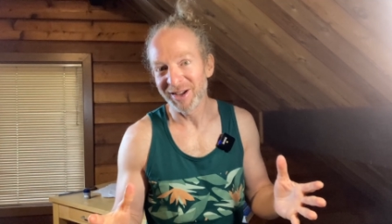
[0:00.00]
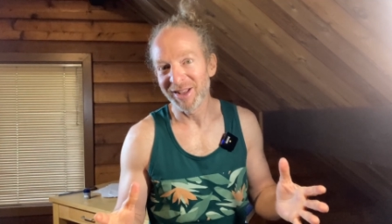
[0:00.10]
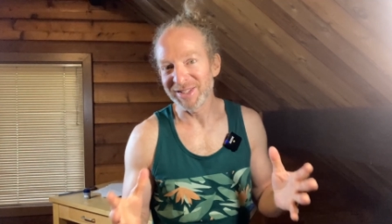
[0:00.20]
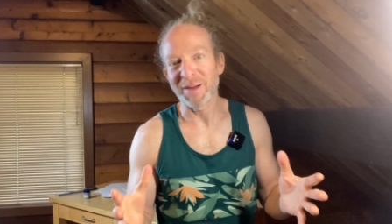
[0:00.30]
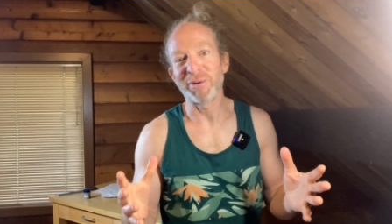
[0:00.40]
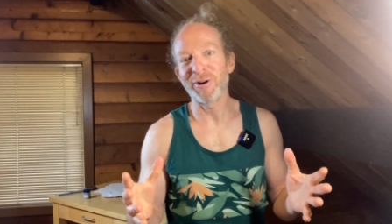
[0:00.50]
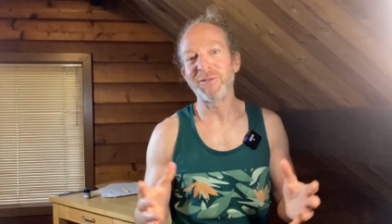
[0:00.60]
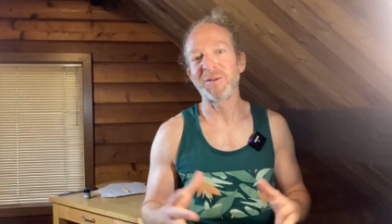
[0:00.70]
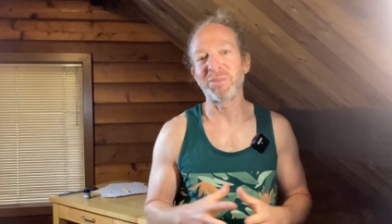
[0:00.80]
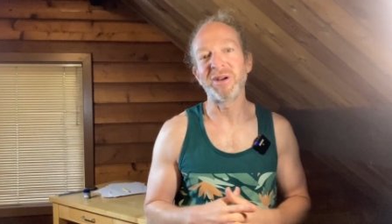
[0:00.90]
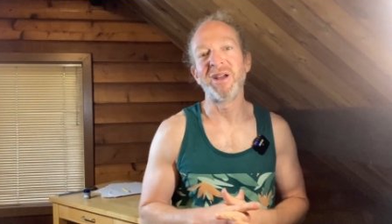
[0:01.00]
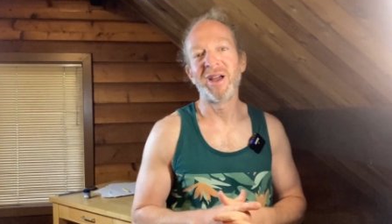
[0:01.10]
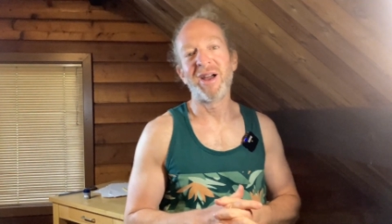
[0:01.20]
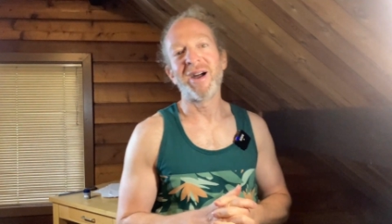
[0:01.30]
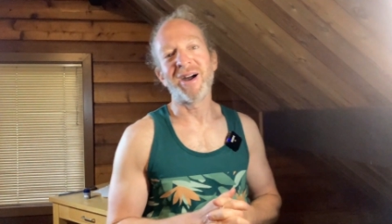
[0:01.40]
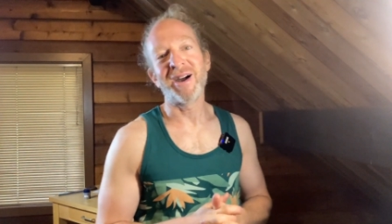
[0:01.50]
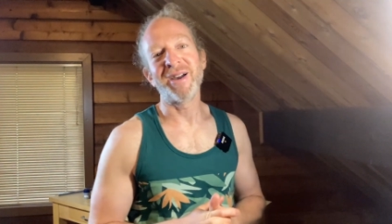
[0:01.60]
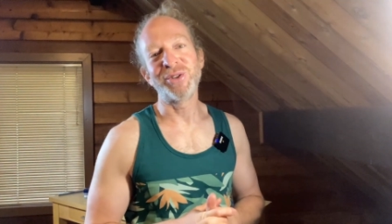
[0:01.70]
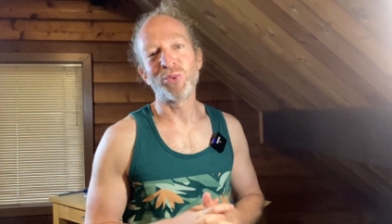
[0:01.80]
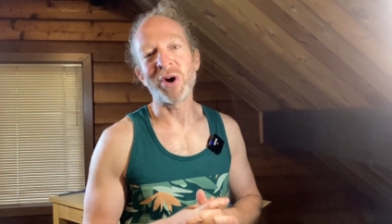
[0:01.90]
It's not perfect, but uh,
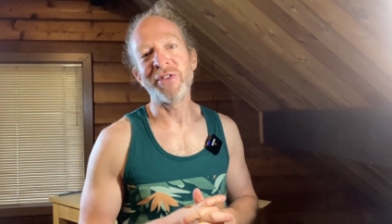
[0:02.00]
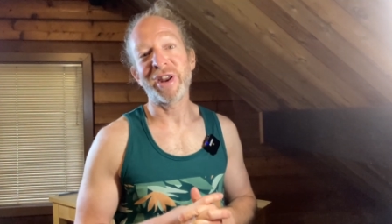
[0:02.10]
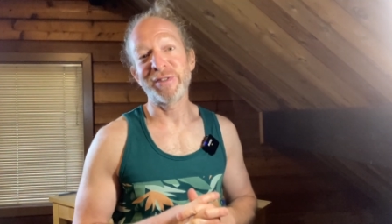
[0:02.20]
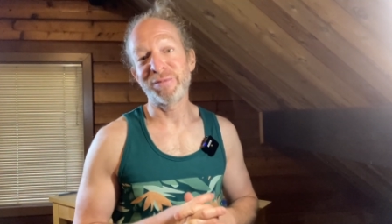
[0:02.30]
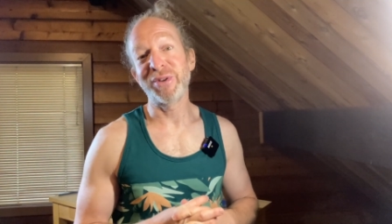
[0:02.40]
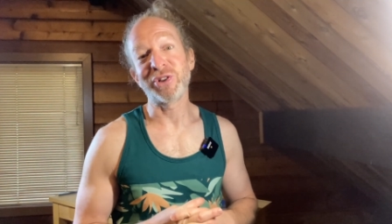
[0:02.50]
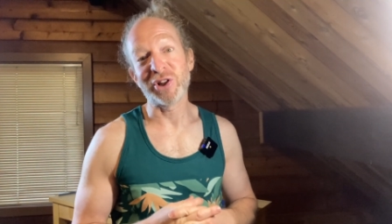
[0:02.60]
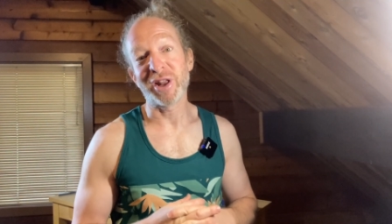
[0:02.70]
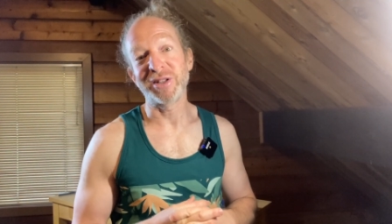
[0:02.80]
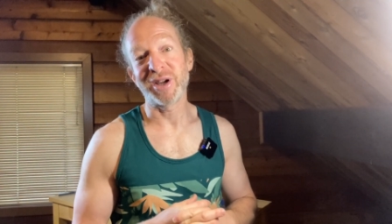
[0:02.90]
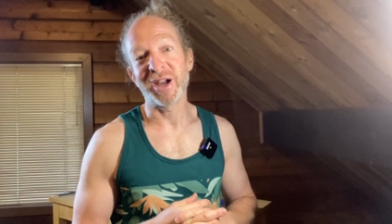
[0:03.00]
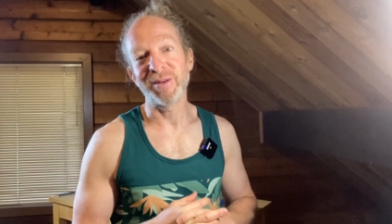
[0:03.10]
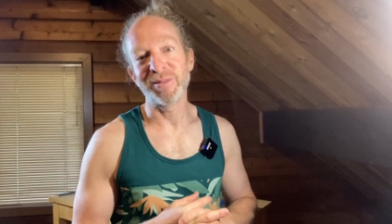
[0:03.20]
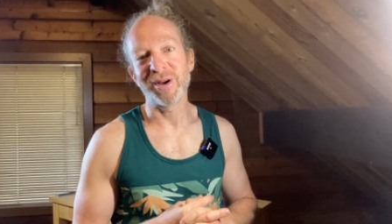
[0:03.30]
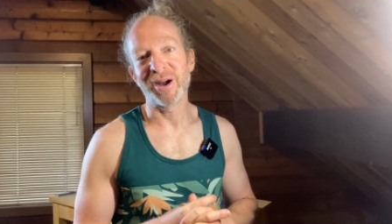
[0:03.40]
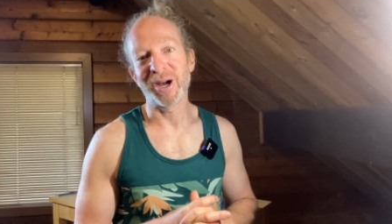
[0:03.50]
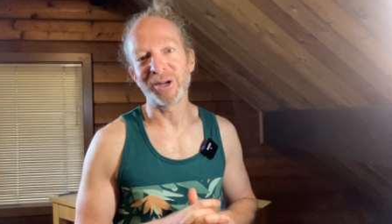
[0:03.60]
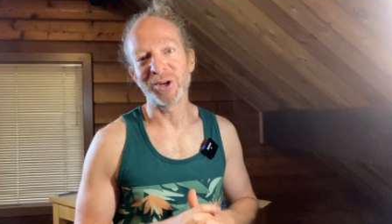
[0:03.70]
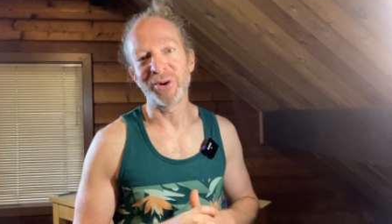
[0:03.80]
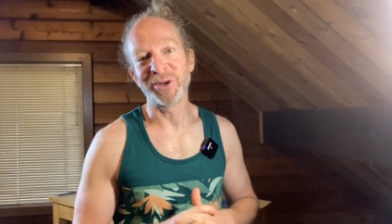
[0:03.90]
it's one that I've spent a lot of time
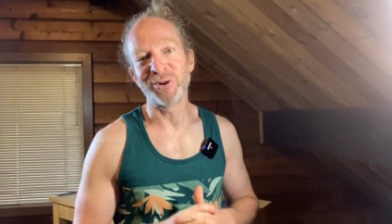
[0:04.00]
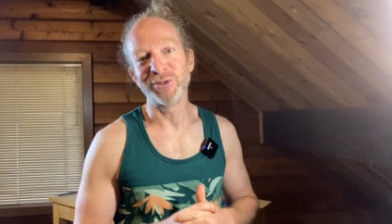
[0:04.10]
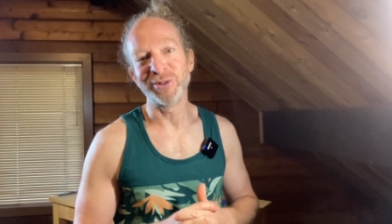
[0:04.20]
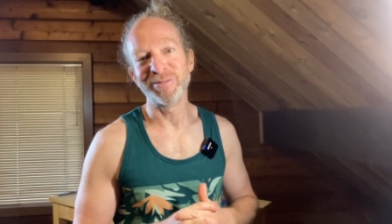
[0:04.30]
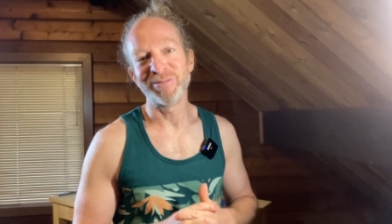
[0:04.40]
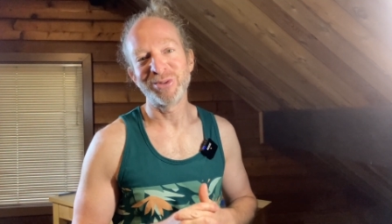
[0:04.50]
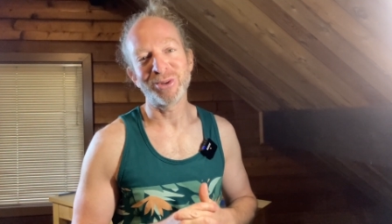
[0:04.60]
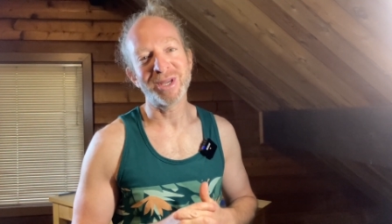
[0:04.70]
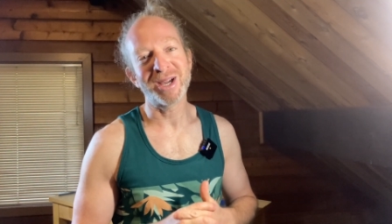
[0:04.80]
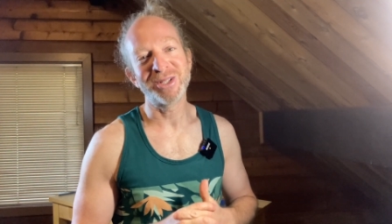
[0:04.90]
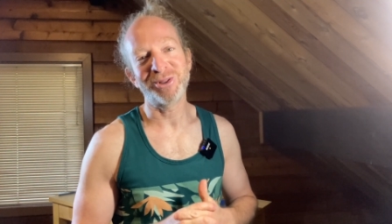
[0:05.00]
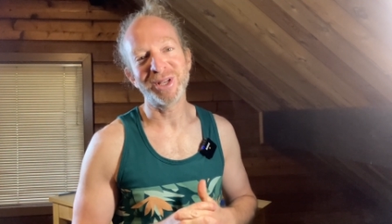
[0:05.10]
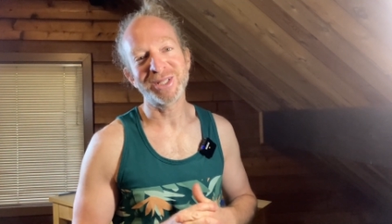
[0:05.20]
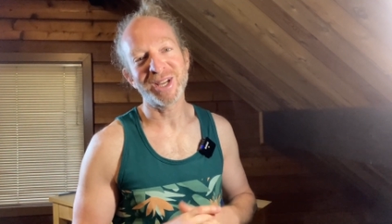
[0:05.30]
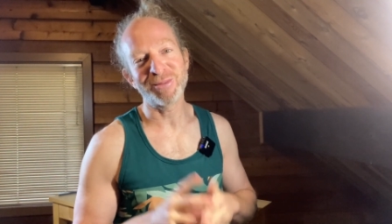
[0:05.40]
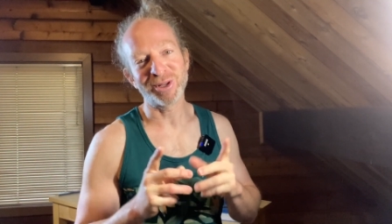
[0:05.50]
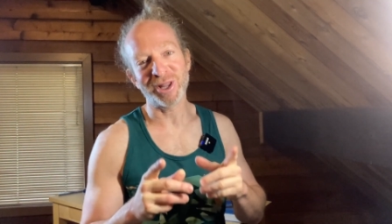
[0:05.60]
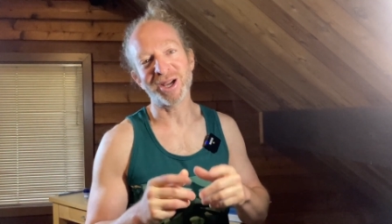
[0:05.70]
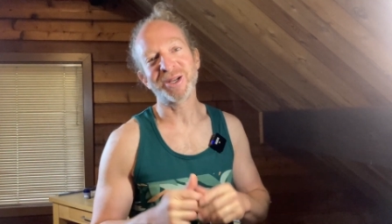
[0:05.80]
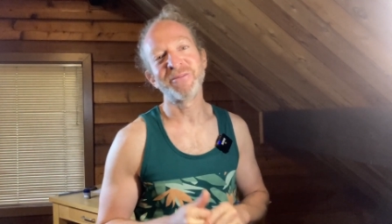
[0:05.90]
uh, going over. So yeah, until next time, good
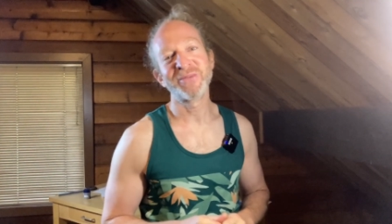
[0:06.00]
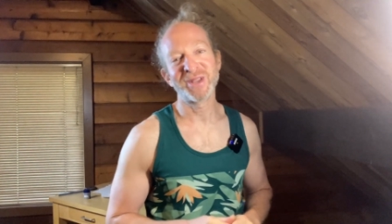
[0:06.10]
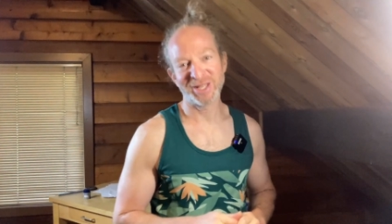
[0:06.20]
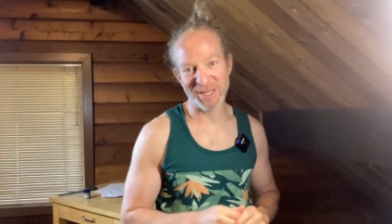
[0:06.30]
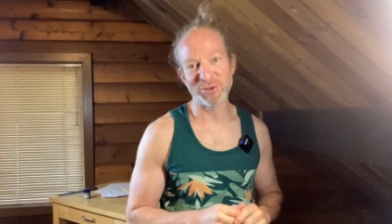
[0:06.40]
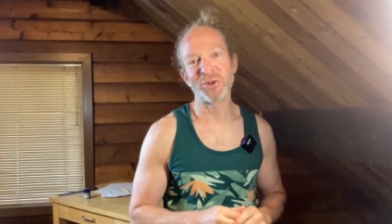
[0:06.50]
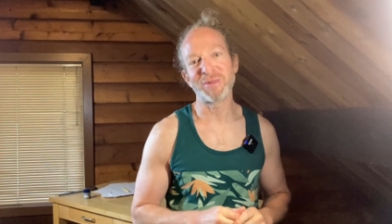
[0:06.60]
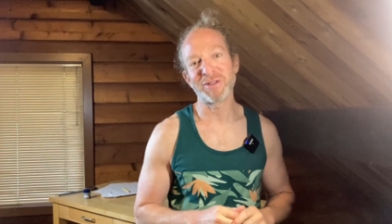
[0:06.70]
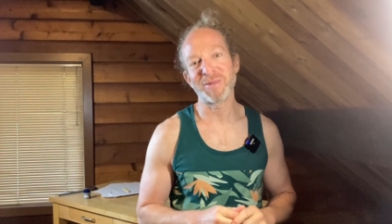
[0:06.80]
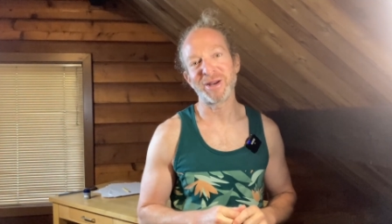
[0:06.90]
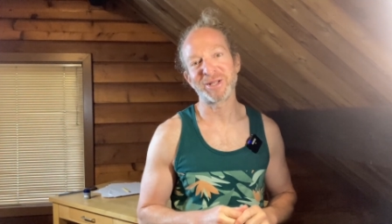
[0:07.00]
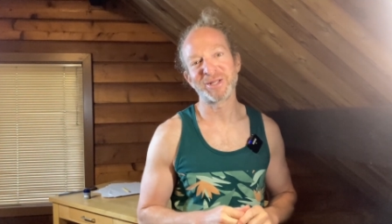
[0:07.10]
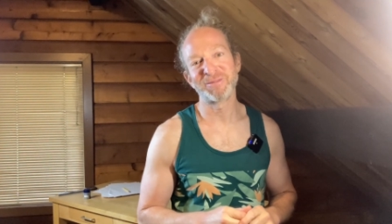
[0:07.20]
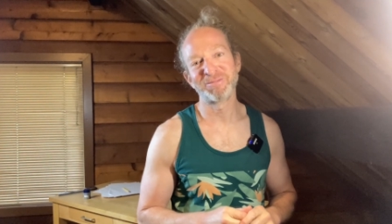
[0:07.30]
luck keep doing mathematics.